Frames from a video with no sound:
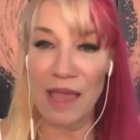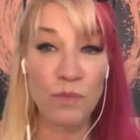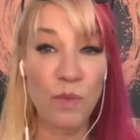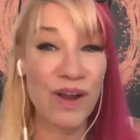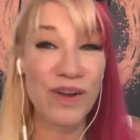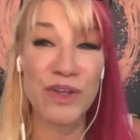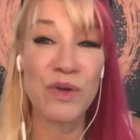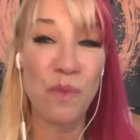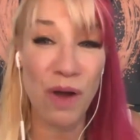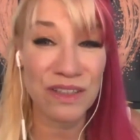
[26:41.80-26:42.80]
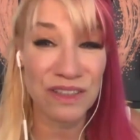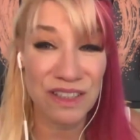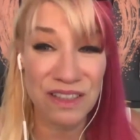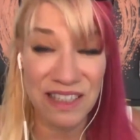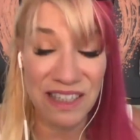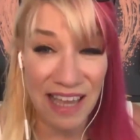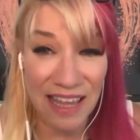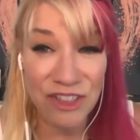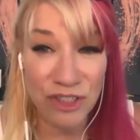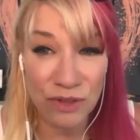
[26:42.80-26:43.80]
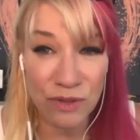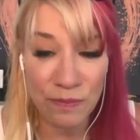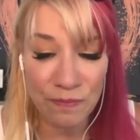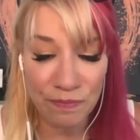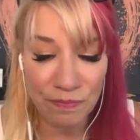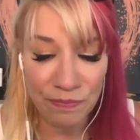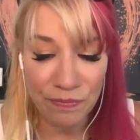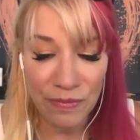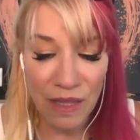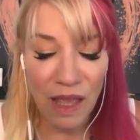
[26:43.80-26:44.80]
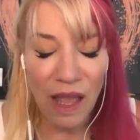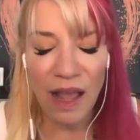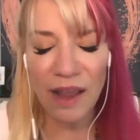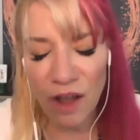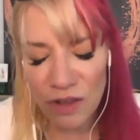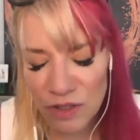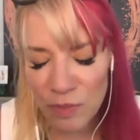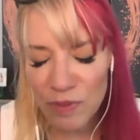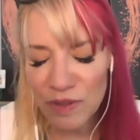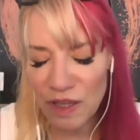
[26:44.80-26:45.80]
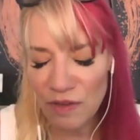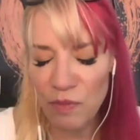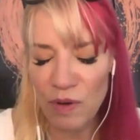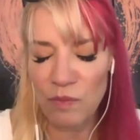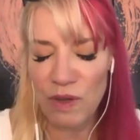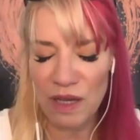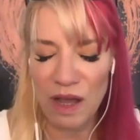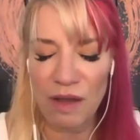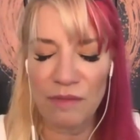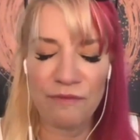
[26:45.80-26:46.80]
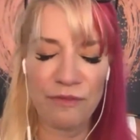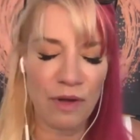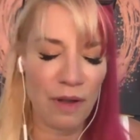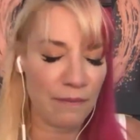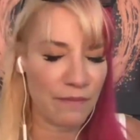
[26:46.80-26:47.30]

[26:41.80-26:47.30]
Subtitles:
where you want to get to. I also believe when we come from